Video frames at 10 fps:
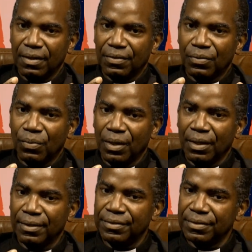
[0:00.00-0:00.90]

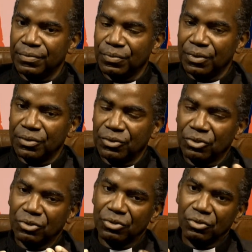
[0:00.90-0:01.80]
ways in
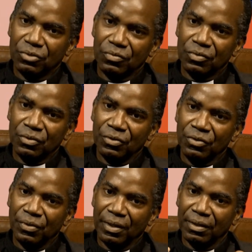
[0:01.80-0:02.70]
which,
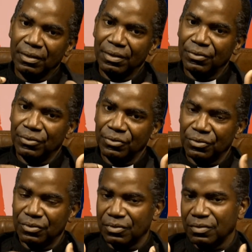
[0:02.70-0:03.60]
you had
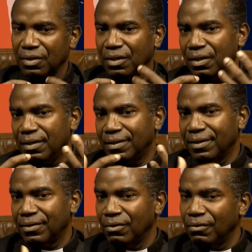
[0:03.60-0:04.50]
leaders that
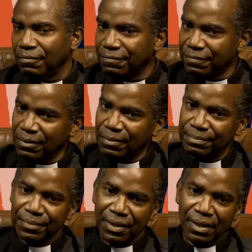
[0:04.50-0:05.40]
go
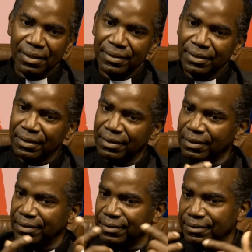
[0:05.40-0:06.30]
from
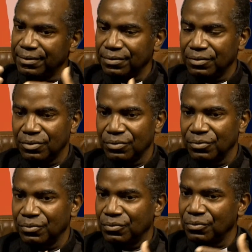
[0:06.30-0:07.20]
Gandhi
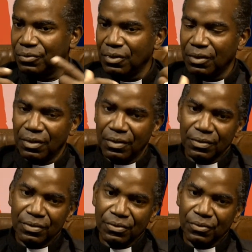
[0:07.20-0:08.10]
to,
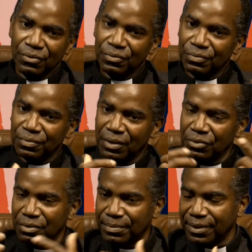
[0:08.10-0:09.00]

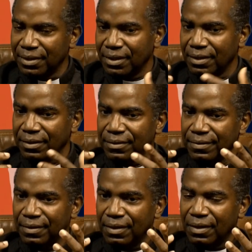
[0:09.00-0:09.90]
Nelson Mandela.
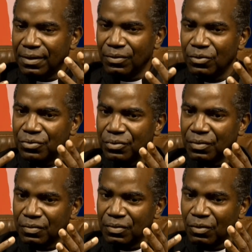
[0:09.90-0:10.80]

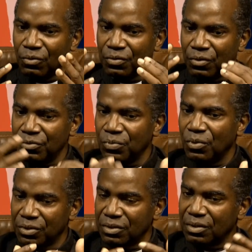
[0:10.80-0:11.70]
Those
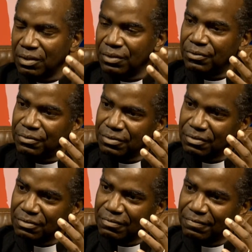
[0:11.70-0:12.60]
weren't just
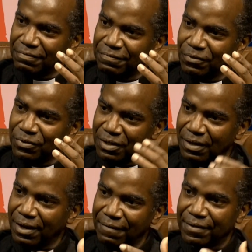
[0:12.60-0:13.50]
leaders for South
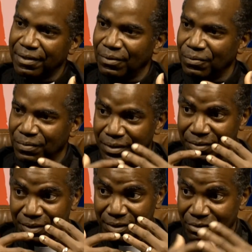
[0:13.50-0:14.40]
Africa, they're
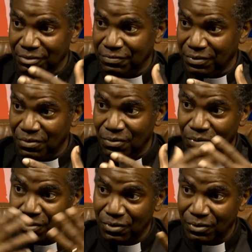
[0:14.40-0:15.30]
leaders for the whole
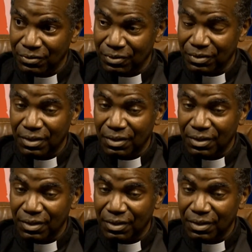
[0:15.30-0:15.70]
world.